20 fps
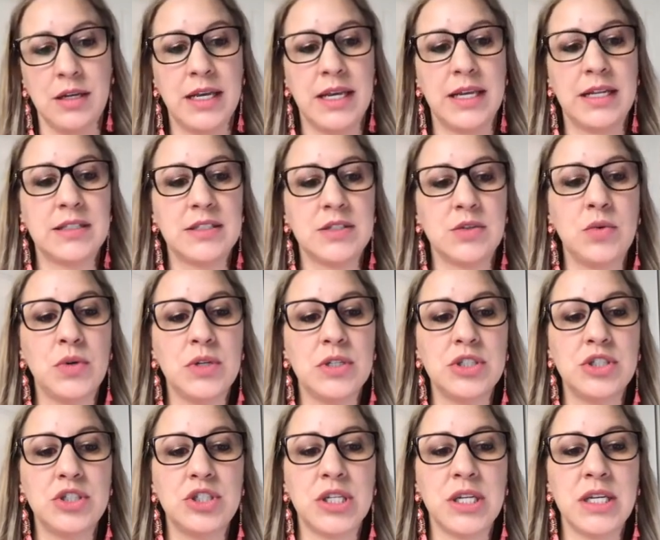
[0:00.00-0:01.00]
and it's going to
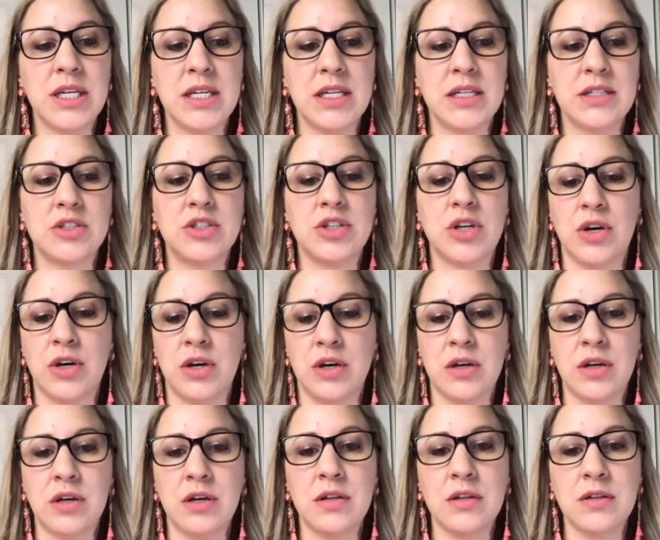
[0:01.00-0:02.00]
change
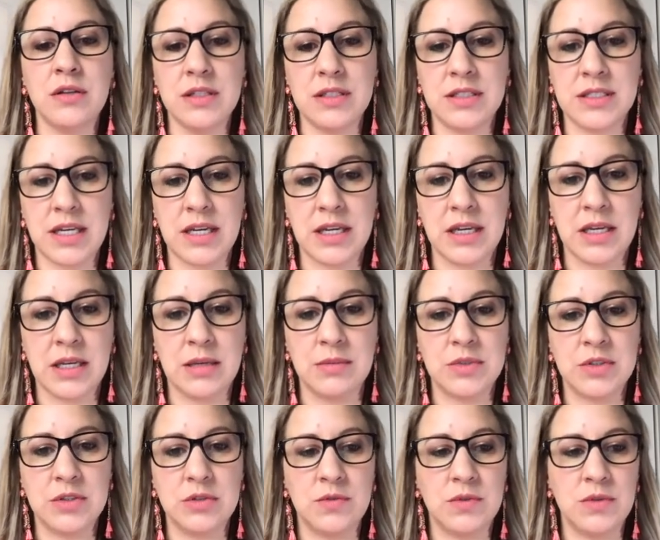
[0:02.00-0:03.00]
all the
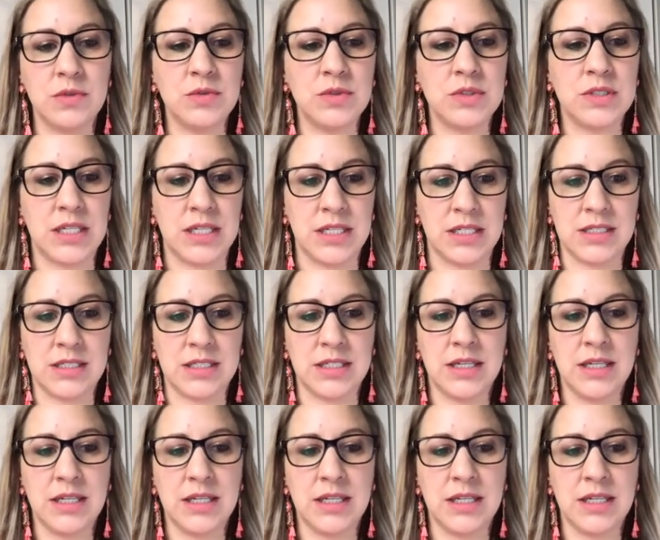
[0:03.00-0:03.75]
times you've used it